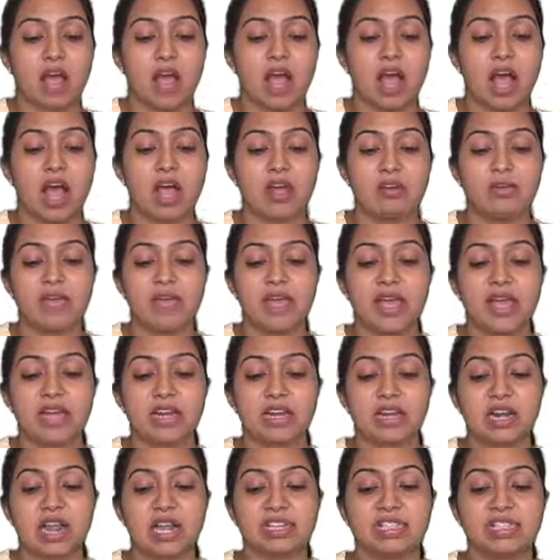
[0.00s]

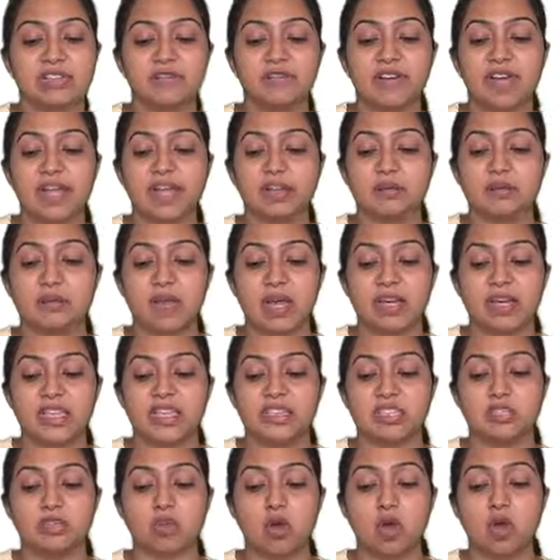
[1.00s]
RBI classified
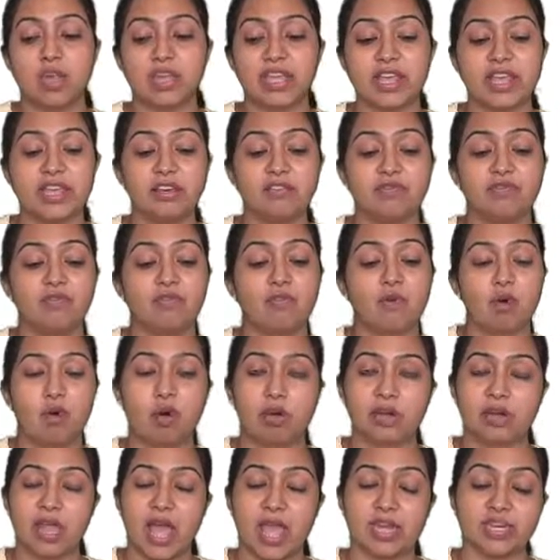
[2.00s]
money stock in
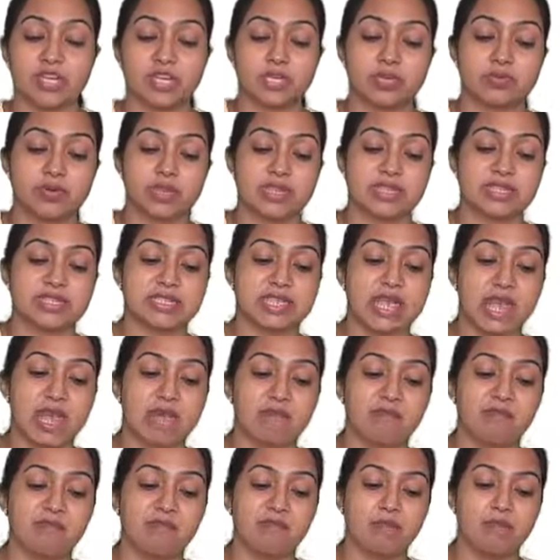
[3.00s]
four categories:
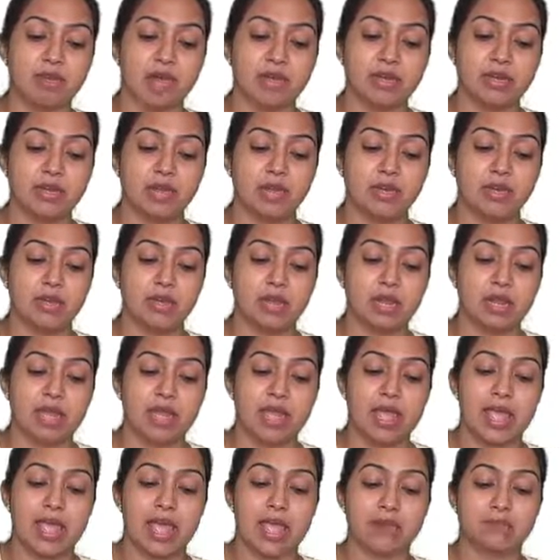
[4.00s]
M1,
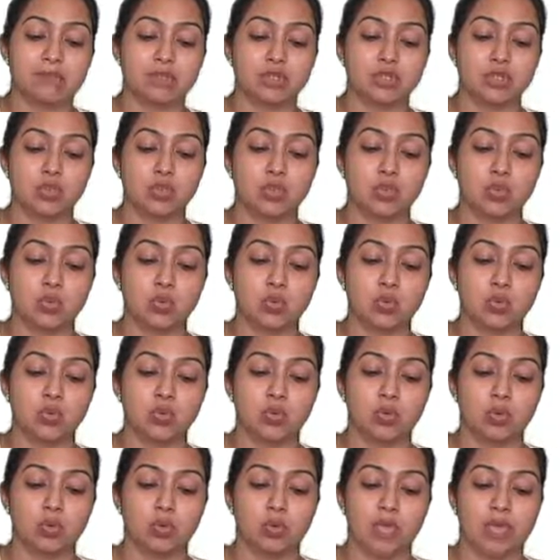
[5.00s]
M2,
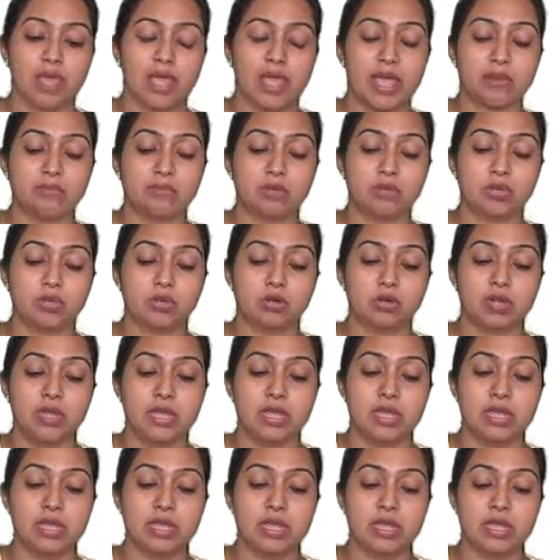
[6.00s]

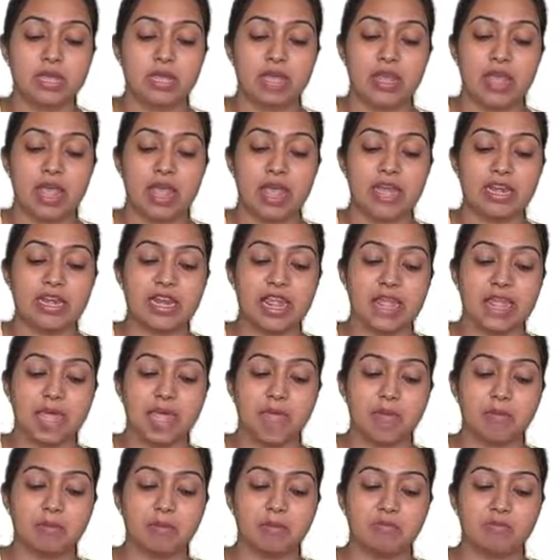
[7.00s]
M3, and
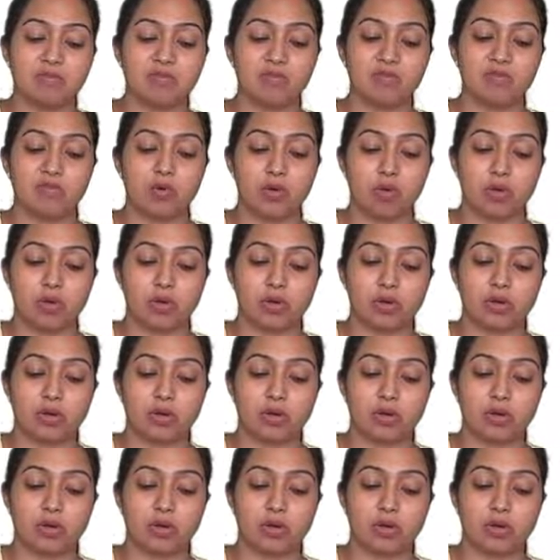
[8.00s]
M4.